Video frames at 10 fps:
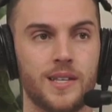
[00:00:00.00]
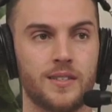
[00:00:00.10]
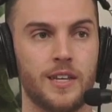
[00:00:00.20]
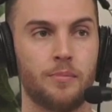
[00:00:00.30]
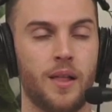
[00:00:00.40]

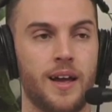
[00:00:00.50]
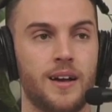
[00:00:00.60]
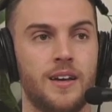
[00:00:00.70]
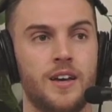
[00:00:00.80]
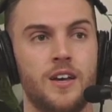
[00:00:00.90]
league player.
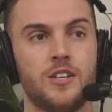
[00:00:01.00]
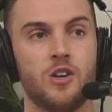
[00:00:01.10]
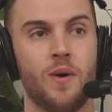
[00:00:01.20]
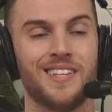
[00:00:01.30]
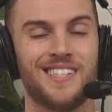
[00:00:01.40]

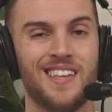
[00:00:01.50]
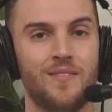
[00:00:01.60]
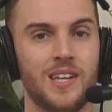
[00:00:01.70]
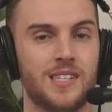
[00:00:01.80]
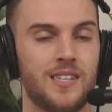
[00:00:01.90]
So at
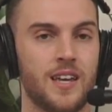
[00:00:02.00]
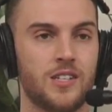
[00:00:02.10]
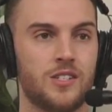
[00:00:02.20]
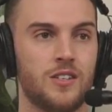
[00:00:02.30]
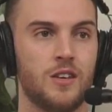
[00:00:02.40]

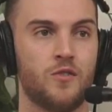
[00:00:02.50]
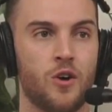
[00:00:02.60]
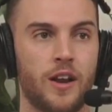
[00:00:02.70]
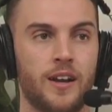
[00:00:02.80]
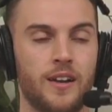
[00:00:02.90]
76, you've
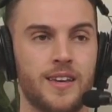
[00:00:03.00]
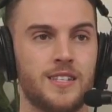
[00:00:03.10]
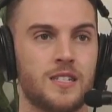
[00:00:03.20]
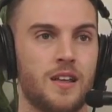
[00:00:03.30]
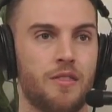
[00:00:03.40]
got at
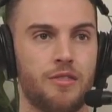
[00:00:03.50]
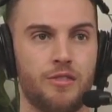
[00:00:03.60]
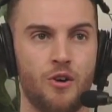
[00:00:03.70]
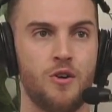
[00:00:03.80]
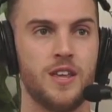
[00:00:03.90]
least
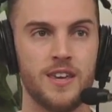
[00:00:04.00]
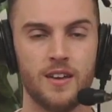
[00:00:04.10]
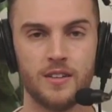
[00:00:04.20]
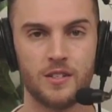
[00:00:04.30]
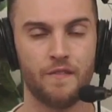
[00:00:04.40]
30
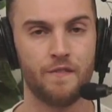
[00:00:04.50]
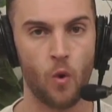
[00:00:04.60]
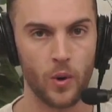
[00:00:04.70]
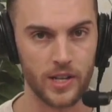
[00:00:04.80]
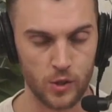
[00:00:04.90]
to
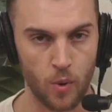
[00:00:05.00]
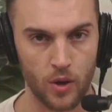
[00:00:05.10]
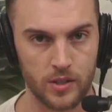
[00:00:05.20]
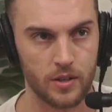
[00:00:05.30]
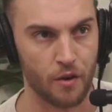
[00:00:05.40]
40
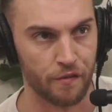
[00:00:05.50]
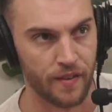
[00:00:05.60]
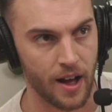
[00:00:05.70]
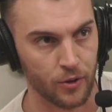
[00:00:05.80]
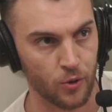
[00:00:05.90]
spots of
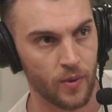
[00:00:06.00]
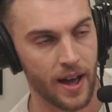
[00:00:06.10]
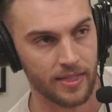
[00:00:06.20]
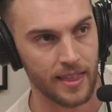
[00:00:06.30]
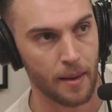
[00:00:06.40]
value
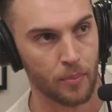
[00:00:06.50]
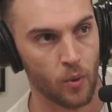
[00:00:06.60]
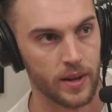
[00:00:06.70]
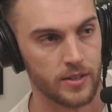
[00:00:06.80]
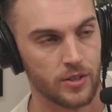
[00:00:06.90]
at that
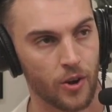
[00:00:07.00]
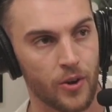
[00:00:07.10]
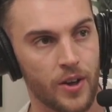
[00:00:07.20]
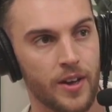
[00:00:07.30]
point. So